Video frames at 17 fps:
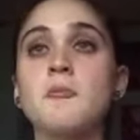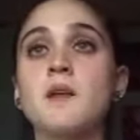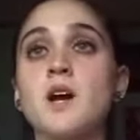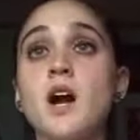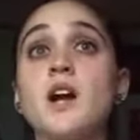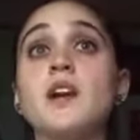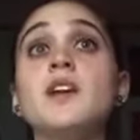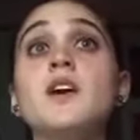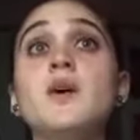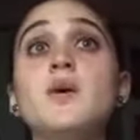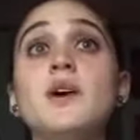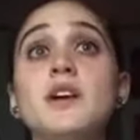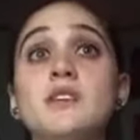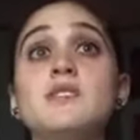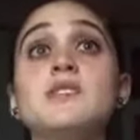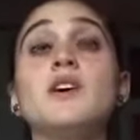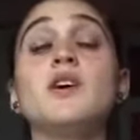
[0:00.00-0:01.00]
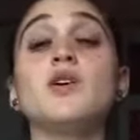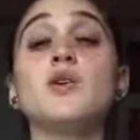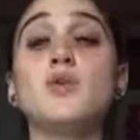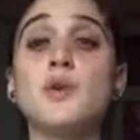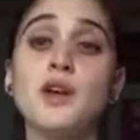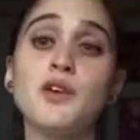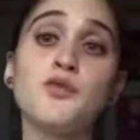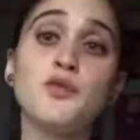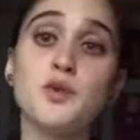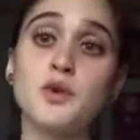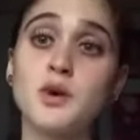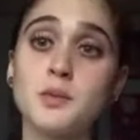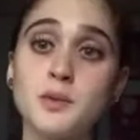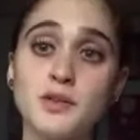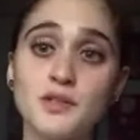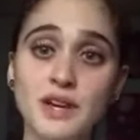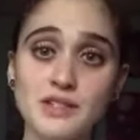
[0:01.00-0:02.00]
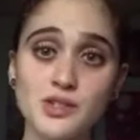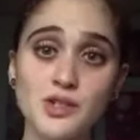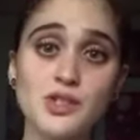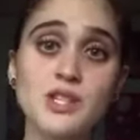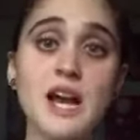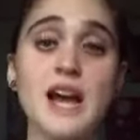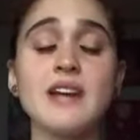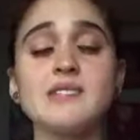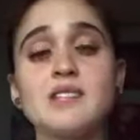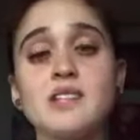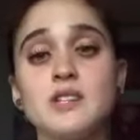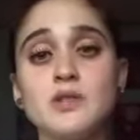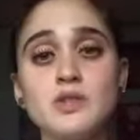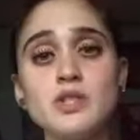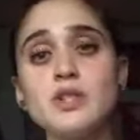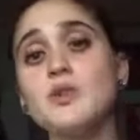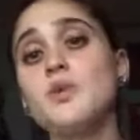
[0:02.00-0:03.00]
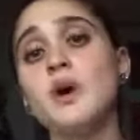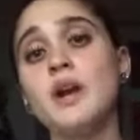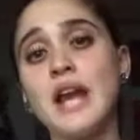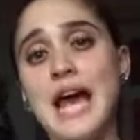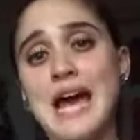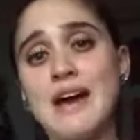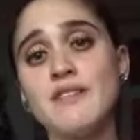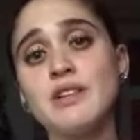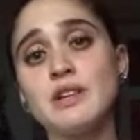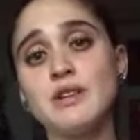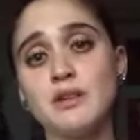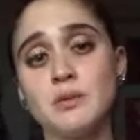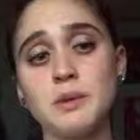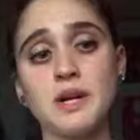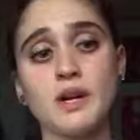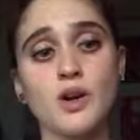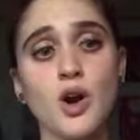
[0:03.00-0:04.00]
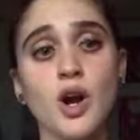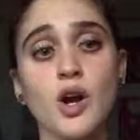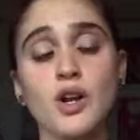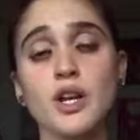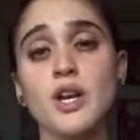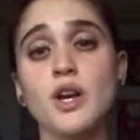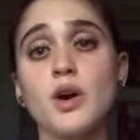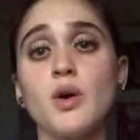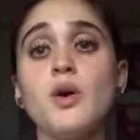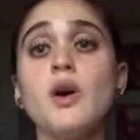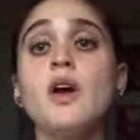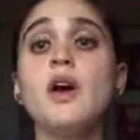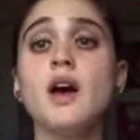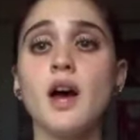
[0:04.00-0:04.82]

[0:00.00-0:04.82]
Cardio is a great form of exercise, and you do want to have a little bit of cardio